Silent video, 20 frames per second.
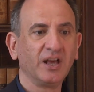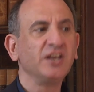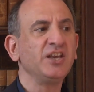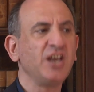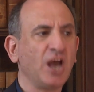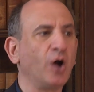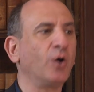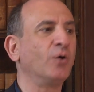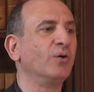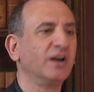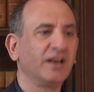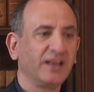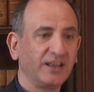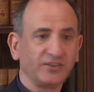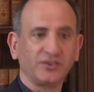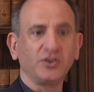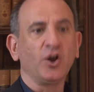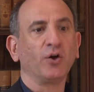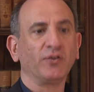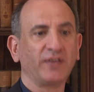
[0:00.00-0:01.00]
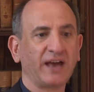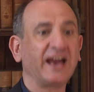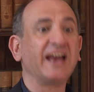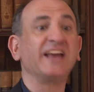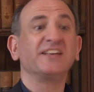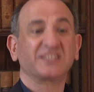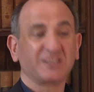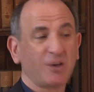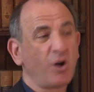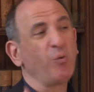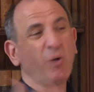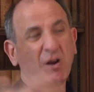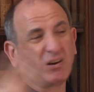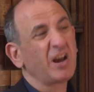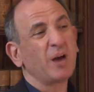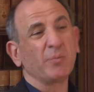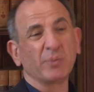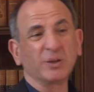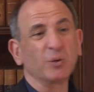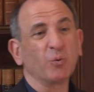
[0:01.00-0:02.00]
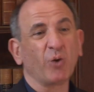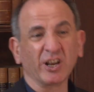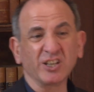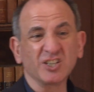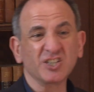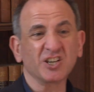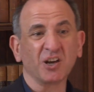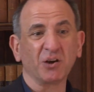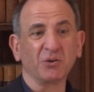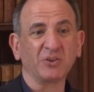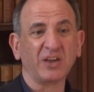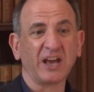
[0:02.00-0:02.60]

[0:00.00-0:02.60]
No, it's not that. It's, oh, well, come on the One Show